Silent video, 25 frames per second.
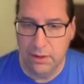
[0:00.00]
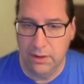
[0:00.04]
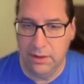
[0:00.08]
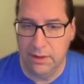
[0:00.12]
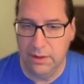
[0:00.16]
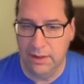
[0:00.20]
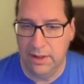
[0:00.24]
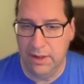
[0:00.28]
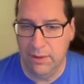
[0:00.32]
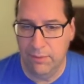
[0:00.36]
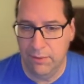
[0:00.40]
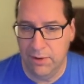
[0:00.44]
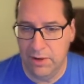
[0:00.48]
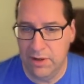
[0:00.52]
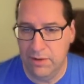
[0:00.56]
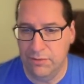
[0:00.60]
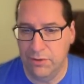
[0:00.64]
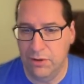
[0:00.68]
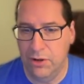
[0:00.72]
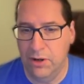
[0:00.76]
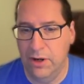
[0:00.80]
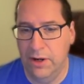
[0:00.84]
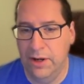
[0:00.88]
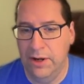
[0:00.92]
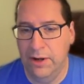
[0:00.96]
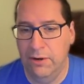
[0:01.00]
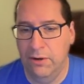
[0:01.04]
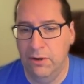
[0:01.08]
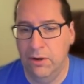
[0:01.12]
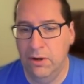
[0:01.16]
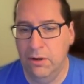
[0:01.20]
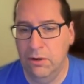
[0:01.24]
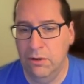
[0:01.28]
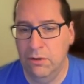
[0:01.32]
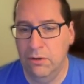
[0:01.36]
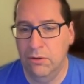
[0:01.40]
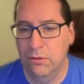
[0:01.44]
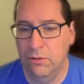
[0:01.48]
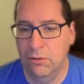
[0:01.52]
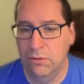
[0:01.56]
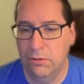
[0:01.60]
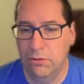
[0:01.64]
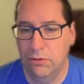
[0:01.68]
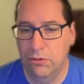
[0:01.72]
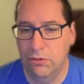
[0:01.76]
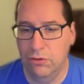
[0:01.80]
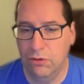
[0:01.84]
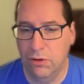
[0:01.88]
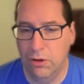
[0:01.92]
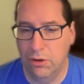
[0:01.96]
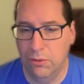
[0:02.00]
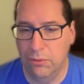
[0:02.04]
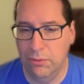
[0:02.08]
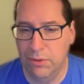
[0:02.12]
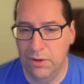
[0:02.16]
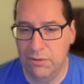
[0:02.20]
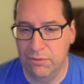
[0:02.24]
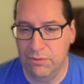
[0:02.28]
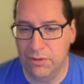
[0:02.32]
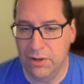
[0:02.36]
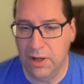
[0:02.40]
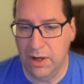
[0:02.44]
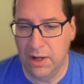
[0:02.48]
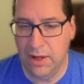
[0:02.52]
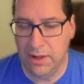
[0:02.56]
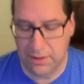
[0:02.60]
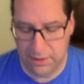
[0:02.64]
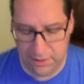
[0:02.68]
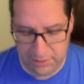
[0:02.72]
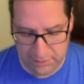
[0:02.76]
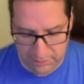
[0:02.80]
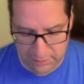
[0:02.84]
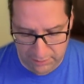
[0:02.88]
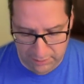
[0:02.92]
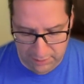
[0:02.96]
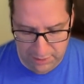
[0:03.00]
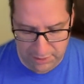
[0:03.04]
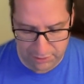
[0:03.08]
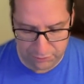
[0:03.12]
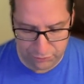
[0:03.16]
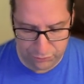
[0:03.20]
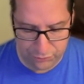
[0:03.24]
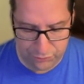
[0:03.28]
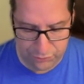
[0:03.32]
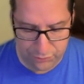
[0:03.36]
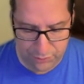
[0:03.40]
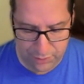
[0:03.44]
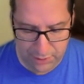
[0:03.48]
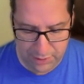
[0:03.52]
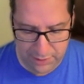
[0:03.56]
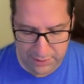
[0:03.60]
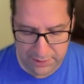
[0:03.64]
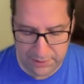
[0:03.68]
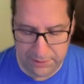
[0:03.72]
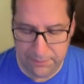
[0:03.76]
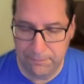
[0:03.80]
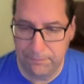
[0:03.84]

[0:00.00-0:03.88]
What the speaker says: Get rid of our error. So we've got a list, right,